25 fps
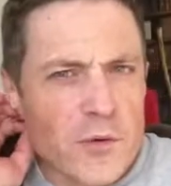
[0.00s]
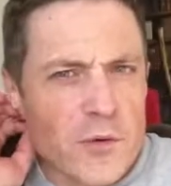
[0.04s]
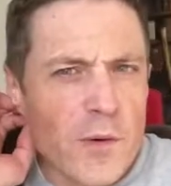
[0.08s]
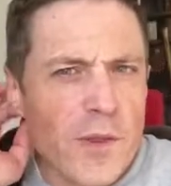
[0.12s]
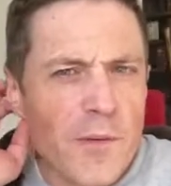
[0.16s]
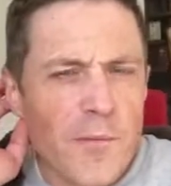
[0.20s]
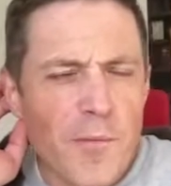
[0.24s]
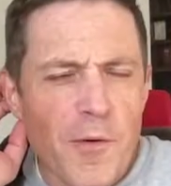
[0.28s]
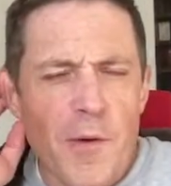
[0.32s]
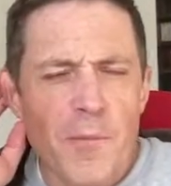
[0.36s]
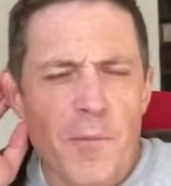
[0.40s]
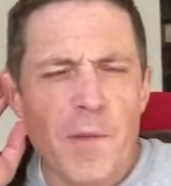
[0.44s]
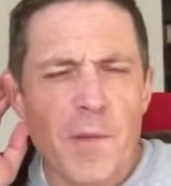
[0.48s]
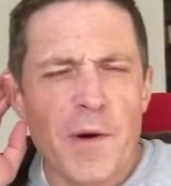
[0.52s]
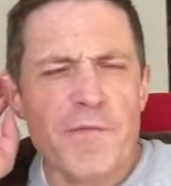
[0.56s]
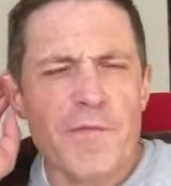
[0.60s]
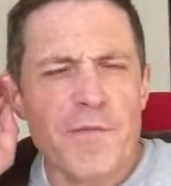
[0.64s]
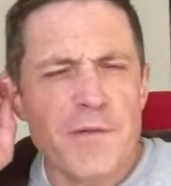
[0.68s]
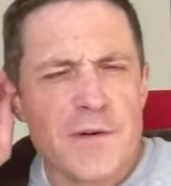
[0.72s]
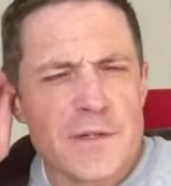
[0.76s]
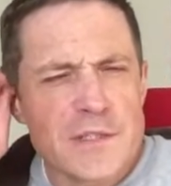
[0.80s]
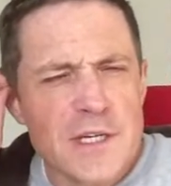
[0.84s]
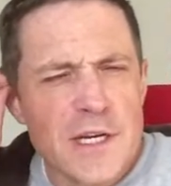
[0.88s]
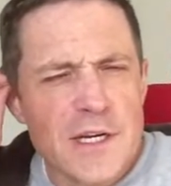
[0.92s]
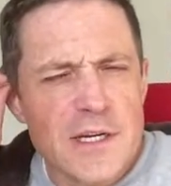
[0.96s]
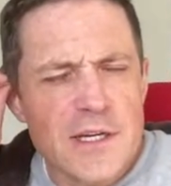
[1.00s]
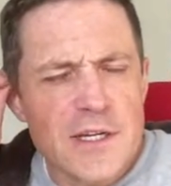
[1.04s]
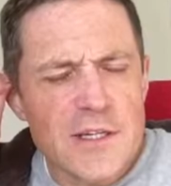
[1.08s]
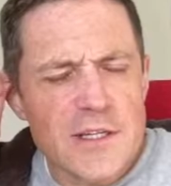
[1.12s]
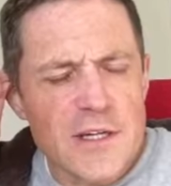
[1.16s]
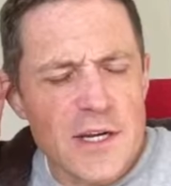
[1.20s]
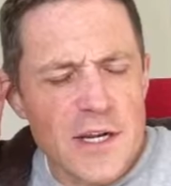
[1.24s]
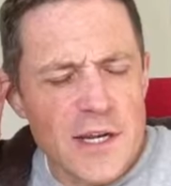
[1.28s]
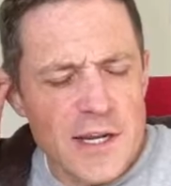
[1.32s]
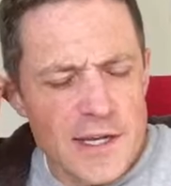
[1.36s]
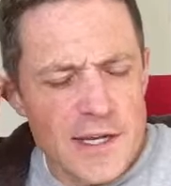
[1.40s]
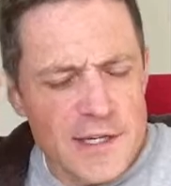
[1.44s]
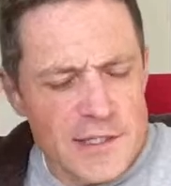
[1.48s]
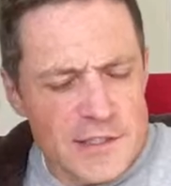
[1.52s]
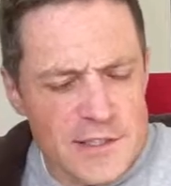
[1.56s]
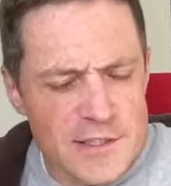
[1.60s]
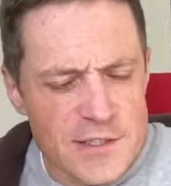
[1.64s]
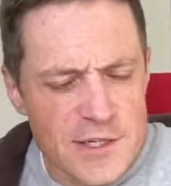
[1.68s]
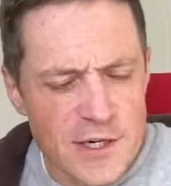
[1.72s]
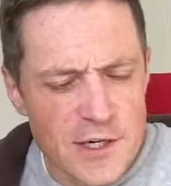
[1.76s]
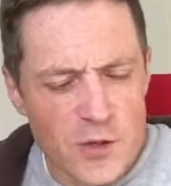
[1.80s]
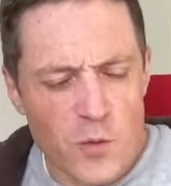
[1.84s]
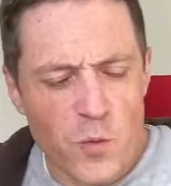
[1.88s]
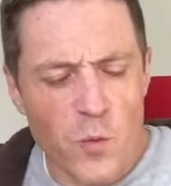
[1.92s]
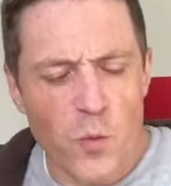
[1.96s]
the problem, my first
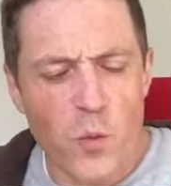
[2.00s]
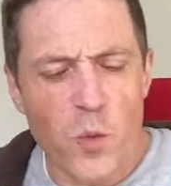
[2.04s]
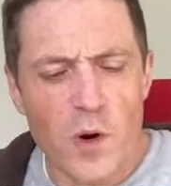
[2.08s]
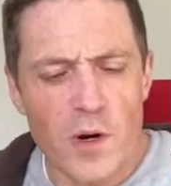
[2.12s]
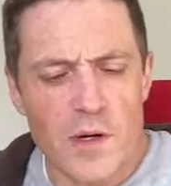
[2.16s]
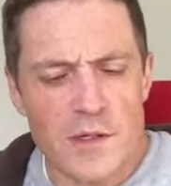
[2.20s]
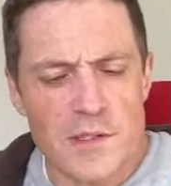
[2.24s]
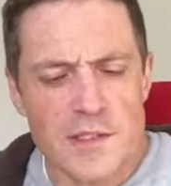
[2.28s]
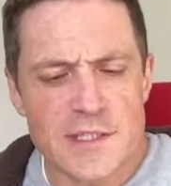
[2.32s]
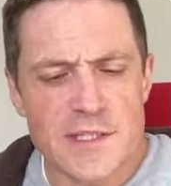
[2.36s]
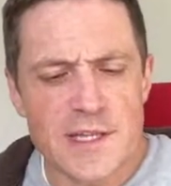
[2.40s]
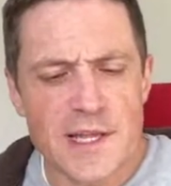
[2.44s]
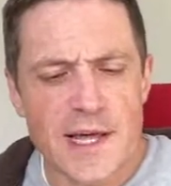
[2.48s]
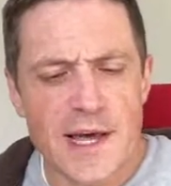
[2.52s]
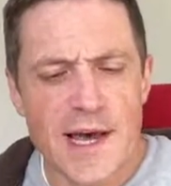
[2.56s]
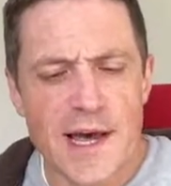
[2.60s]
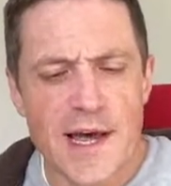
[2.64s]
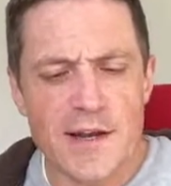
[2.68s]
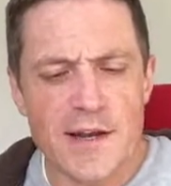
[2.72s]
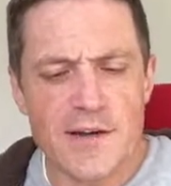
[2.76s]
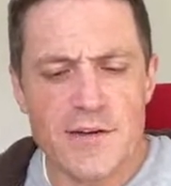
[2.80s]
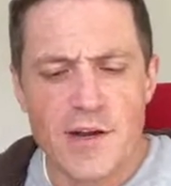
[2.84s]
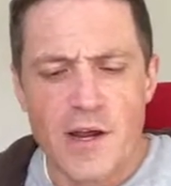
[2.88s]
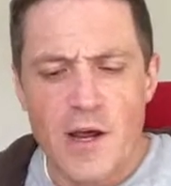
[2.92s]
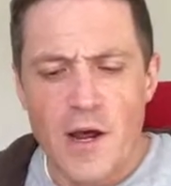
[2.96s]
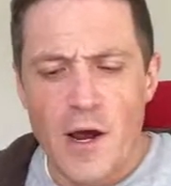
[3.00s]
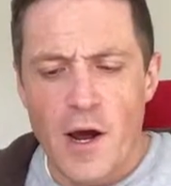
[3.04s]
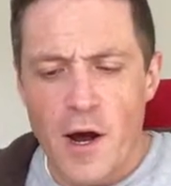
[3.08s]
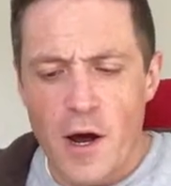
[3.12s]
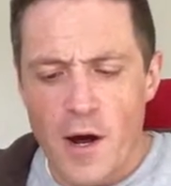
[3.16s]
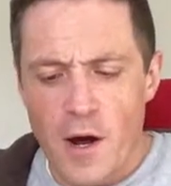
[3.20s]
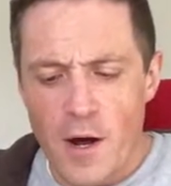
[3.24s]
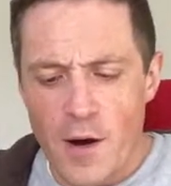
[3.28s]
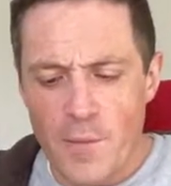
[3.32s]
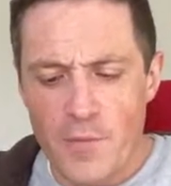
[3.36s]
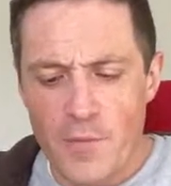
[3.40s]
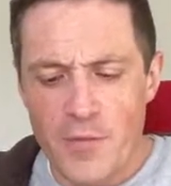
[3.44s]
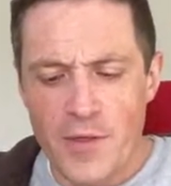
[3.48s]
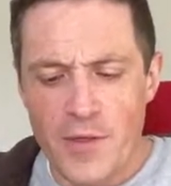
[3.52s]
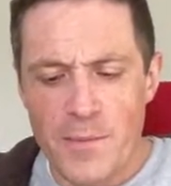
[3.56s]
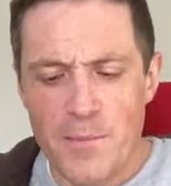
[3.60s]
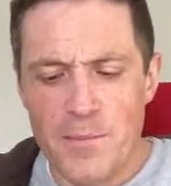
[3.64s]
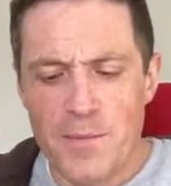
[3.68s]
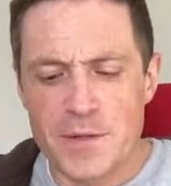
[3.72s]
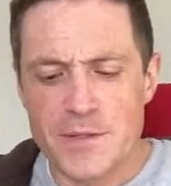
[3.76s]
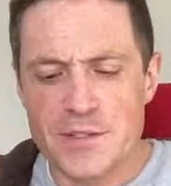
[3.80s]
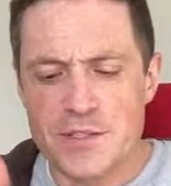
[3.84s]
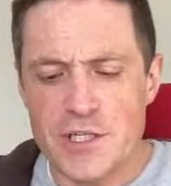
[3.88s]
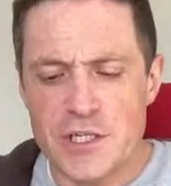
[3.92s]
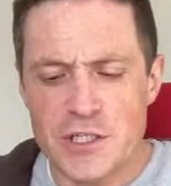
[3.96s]
instinct was that the
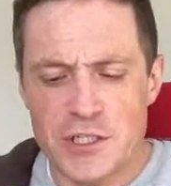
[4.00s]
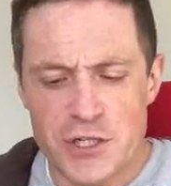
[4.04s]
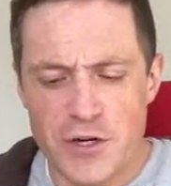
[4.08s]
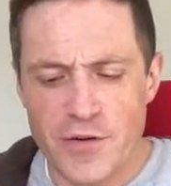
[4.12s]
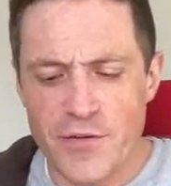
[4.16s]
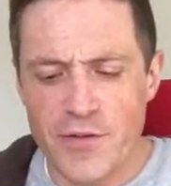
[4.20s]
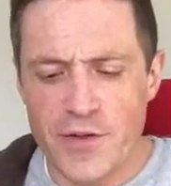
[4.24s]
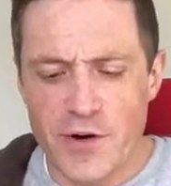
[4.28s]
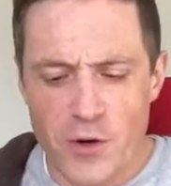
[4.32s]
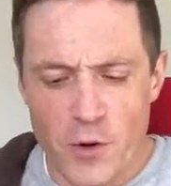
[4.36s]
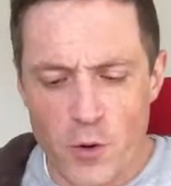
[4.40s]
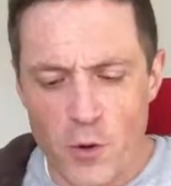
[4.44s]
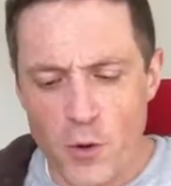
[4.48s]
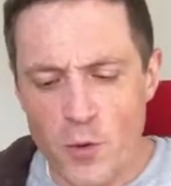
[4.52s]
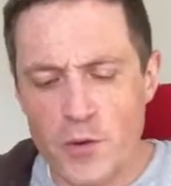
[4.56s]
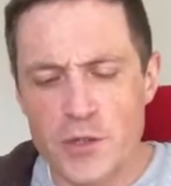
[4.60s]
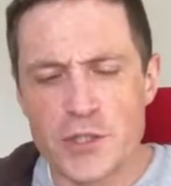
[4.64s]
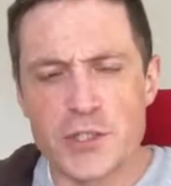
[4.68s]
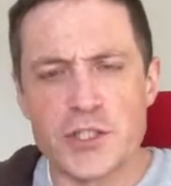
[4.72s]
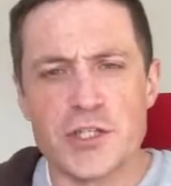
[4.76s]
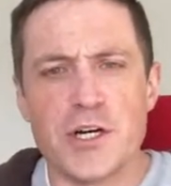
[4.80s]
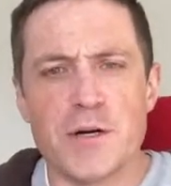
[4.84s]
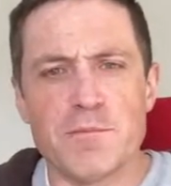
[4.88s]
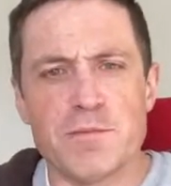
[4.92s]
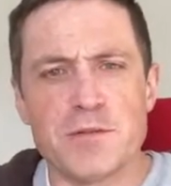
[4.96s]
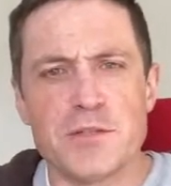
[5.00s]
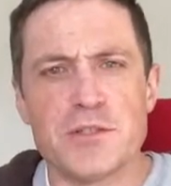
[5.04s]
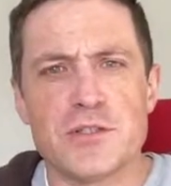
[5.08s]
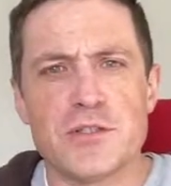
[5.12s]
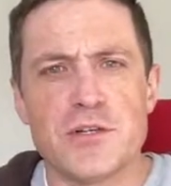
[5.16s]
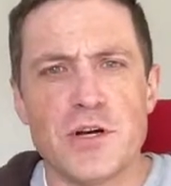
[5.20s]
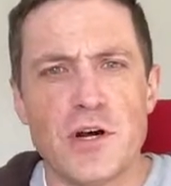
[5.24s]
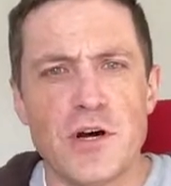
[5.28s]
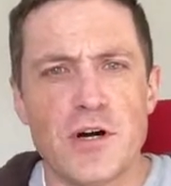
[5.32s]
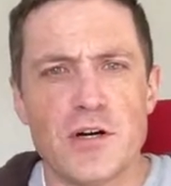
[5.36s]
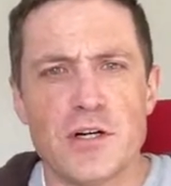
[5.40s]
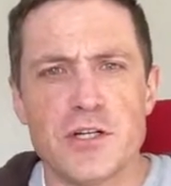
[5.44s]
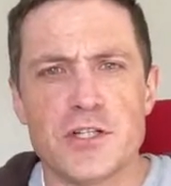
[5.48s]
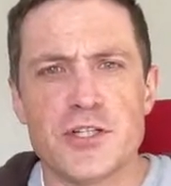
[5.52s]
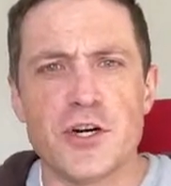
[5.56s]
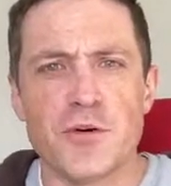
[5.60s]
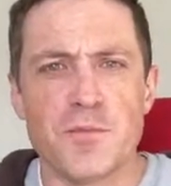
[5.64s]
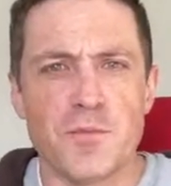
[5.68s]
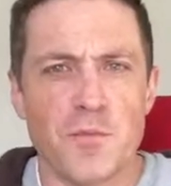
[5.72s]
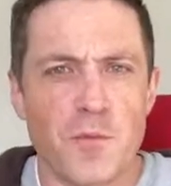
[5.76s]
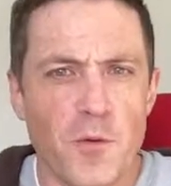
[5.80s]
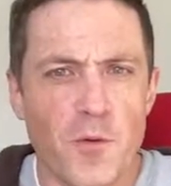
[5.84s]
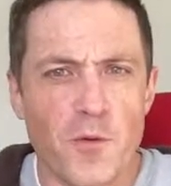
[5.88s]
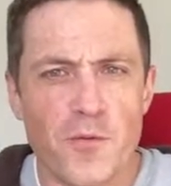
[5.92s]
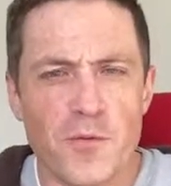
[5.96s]
position that all the ships should
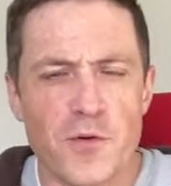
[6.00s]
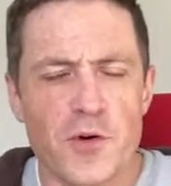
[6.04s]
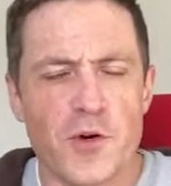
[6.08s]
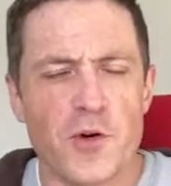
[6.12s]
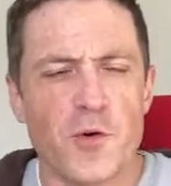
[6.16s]
move to